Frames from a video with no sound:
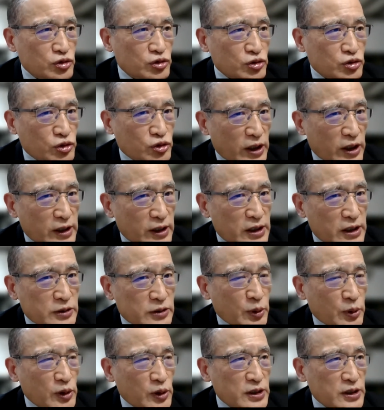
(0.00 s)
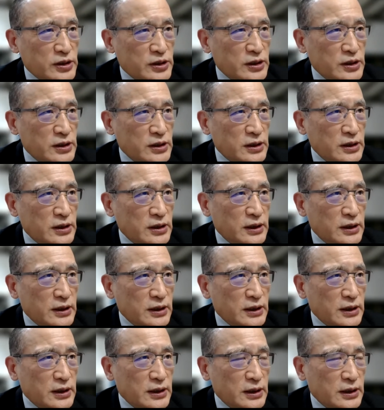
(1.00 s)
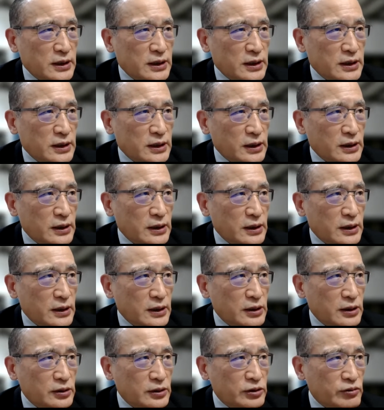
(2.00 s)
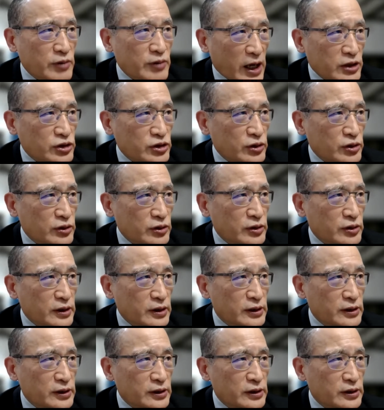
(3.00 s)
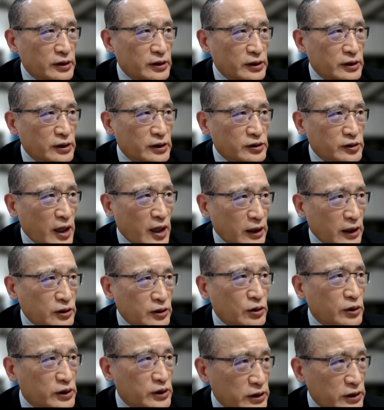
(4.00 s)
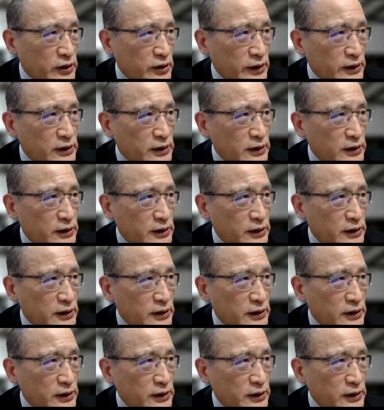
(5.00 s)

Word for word: Chinese policy uh, direction is not coherent.